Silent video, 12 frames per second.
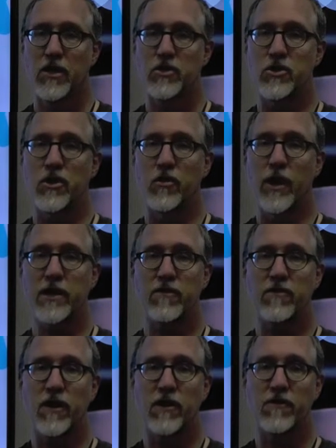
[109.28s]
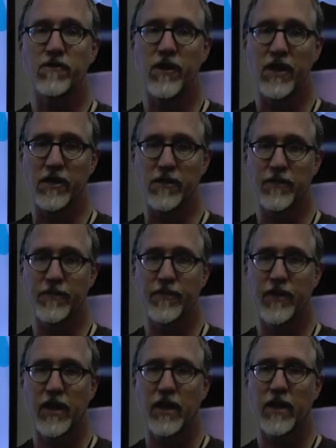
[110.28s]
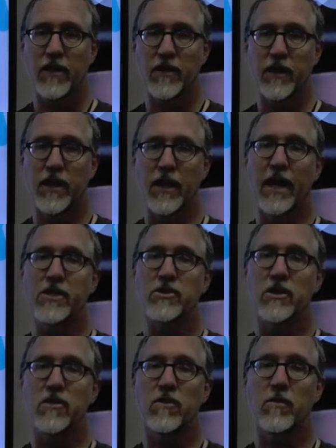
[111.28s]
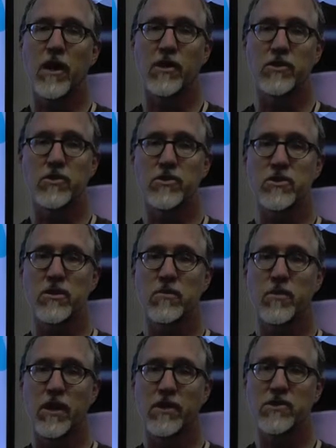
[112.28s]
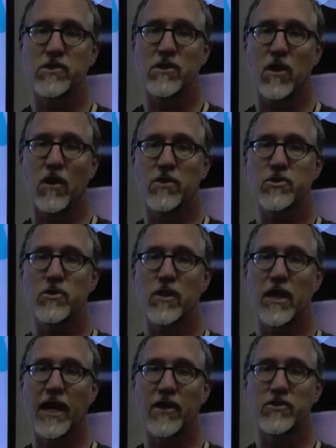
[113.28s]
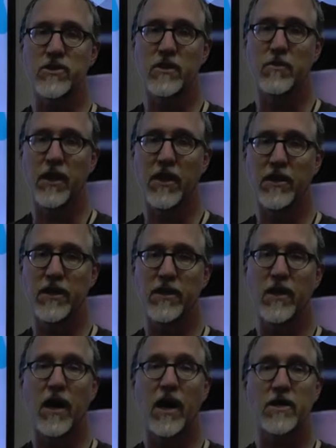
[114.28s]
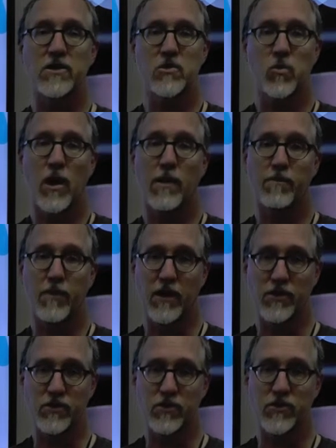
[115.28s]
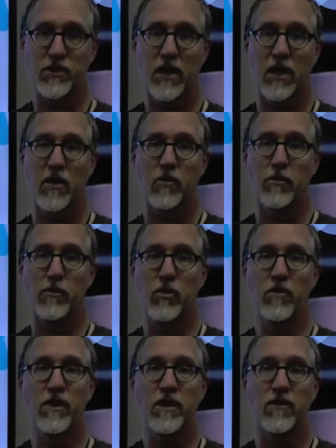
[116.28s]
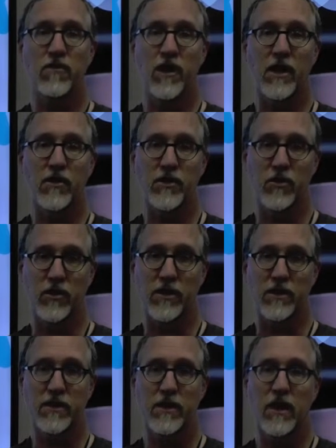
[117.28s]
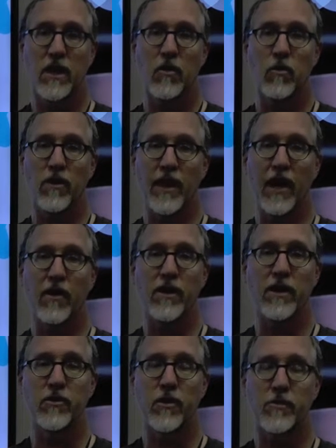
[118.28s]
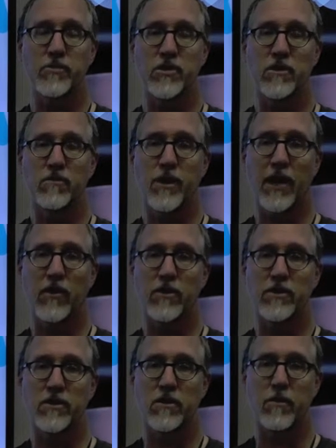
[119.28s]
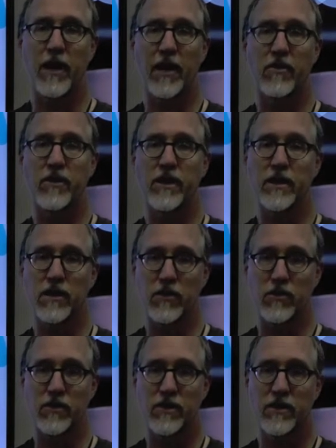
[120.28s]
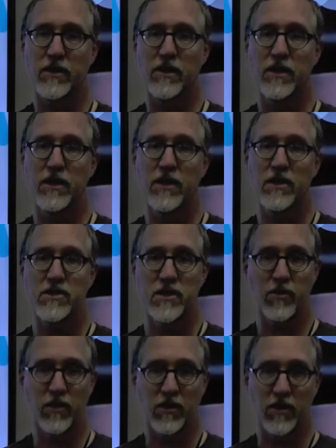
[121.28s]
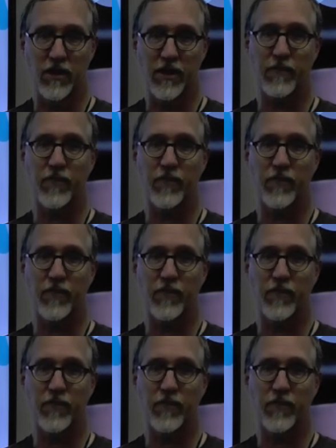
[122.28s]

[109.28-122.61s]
Should a rectifier fail, the connection of the modules to the bus also allows the ability to hot swap modules, removing the failed unit without interruption of power to the battery and load. Similarly,